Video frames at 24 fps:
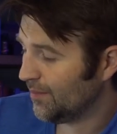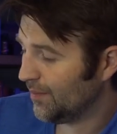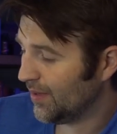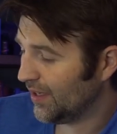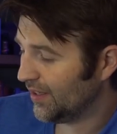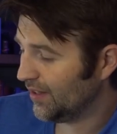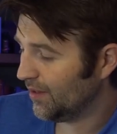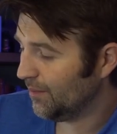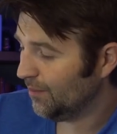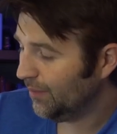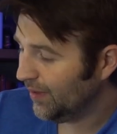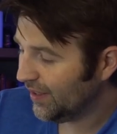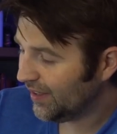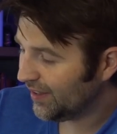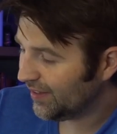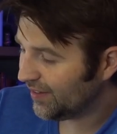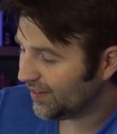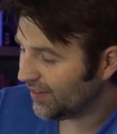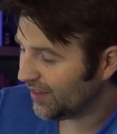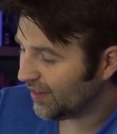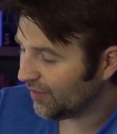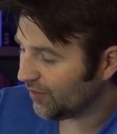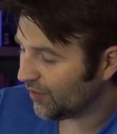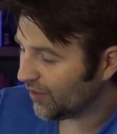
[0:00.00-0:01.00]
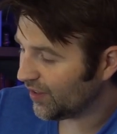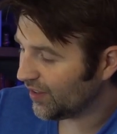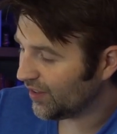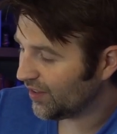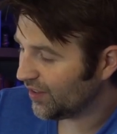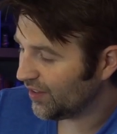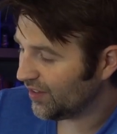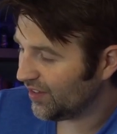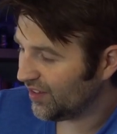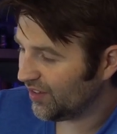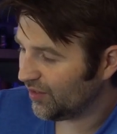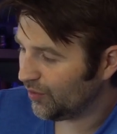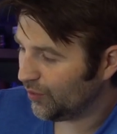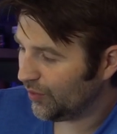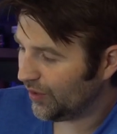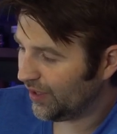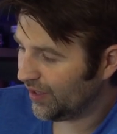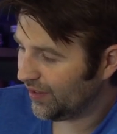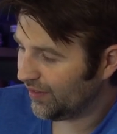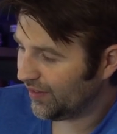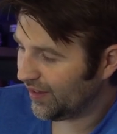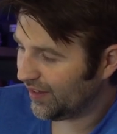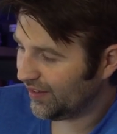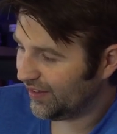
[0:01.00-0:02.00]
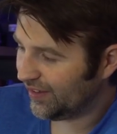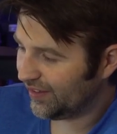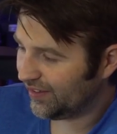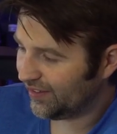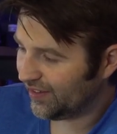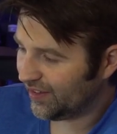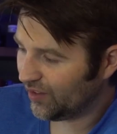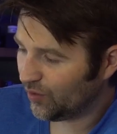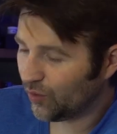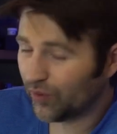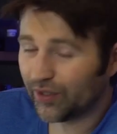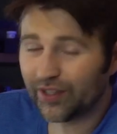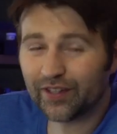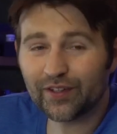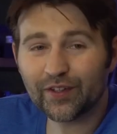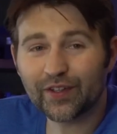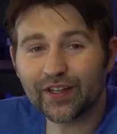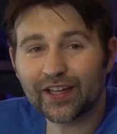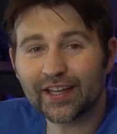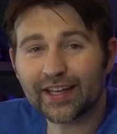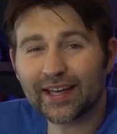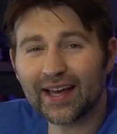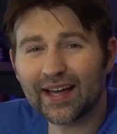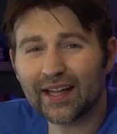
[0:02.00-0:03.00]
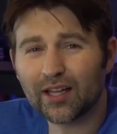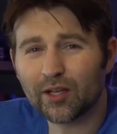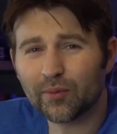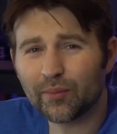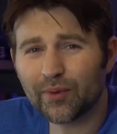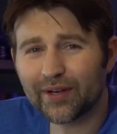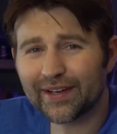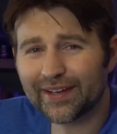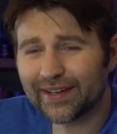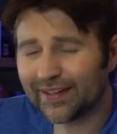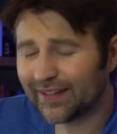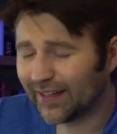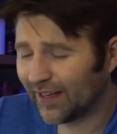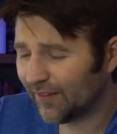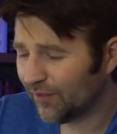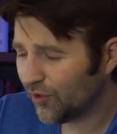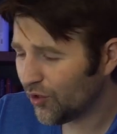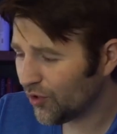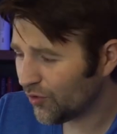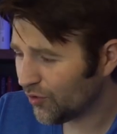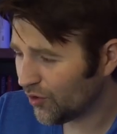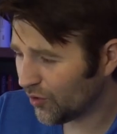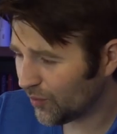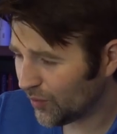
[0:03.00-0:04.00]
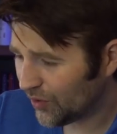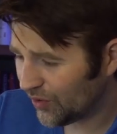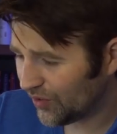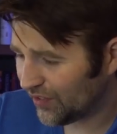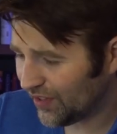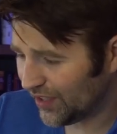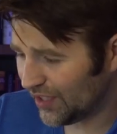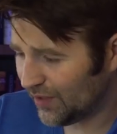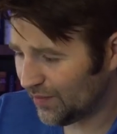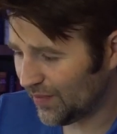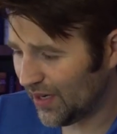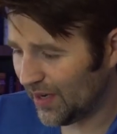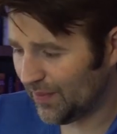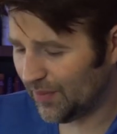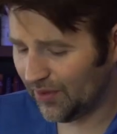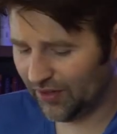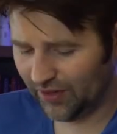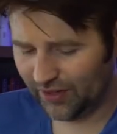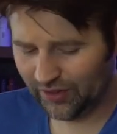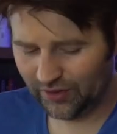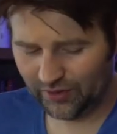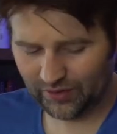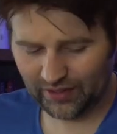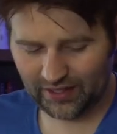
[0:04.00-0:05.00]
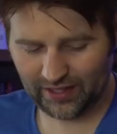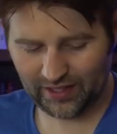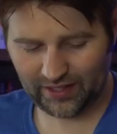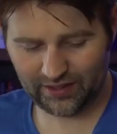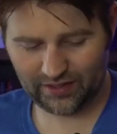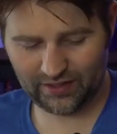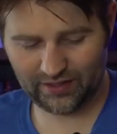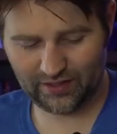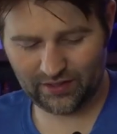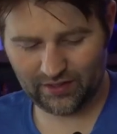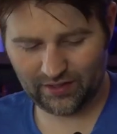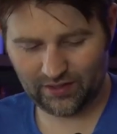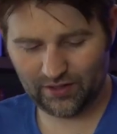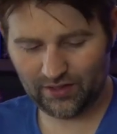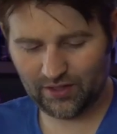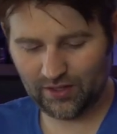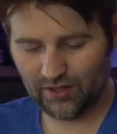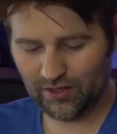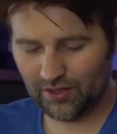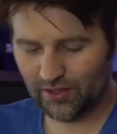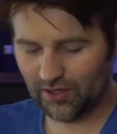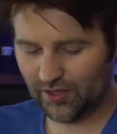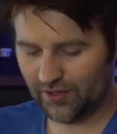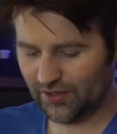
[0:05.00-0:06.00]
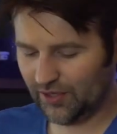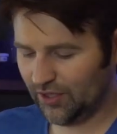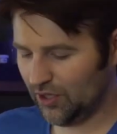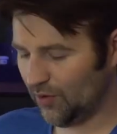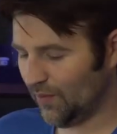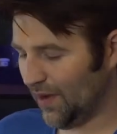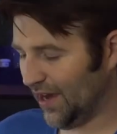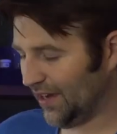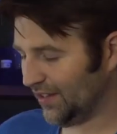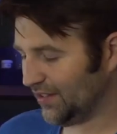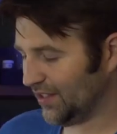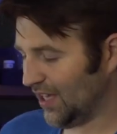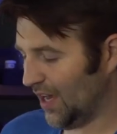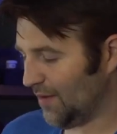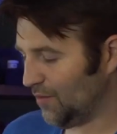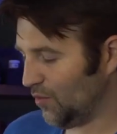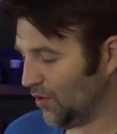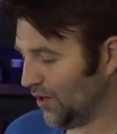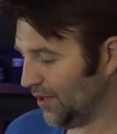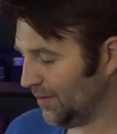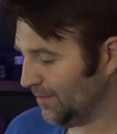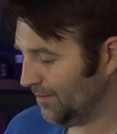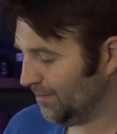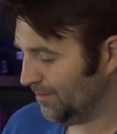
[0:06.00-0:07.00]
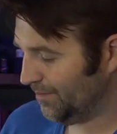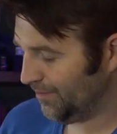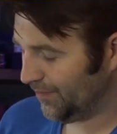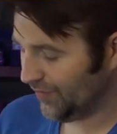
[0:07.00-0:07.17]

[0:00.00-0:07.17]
But the biggest difference with at least this one is you can calibrate it. And I've heard rumors that you might be able to do that on the new max cap one.